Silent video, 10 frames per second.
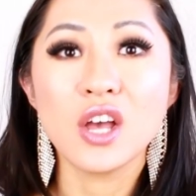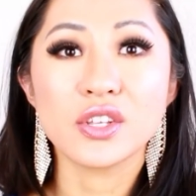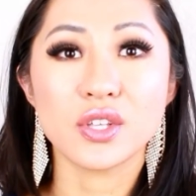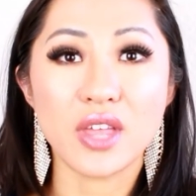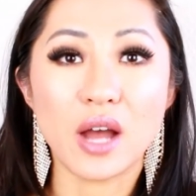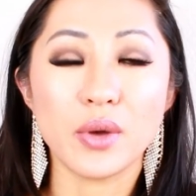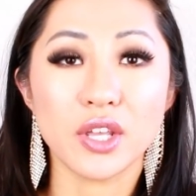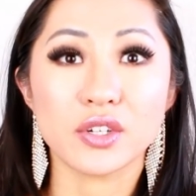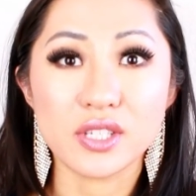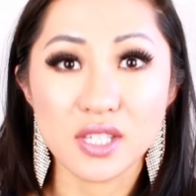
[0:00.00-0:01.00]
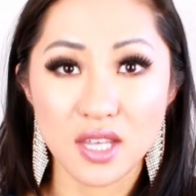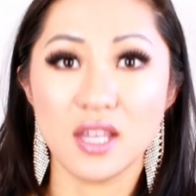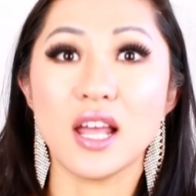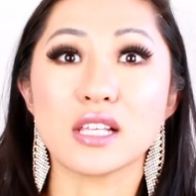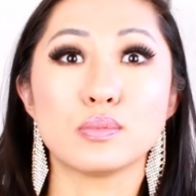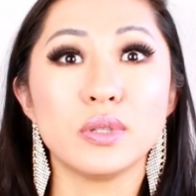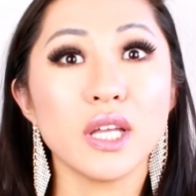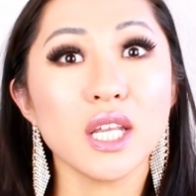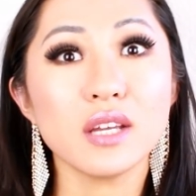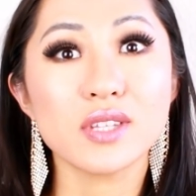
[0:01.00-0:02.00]
so that way your skin has
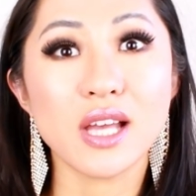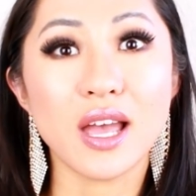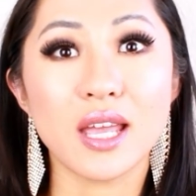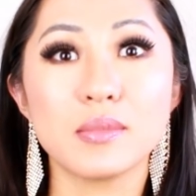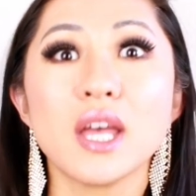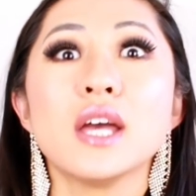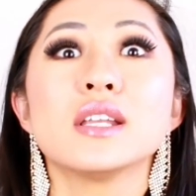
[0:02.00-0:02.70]
plenty of time